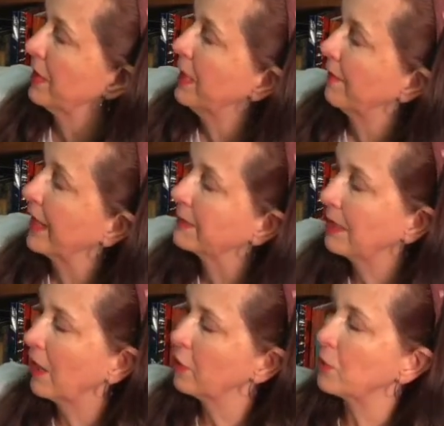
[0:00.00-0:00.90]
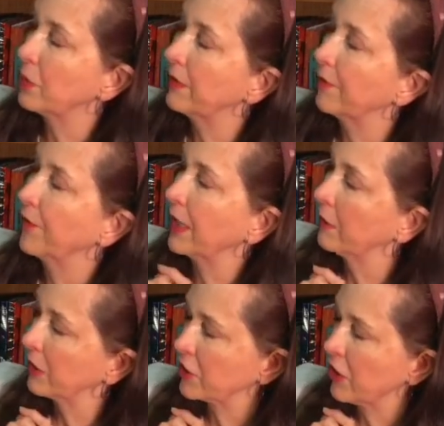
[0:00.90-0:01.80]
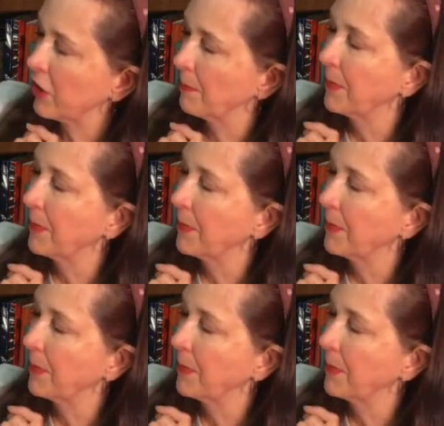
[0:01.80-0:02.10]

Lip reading: That's how you read the fingering chart.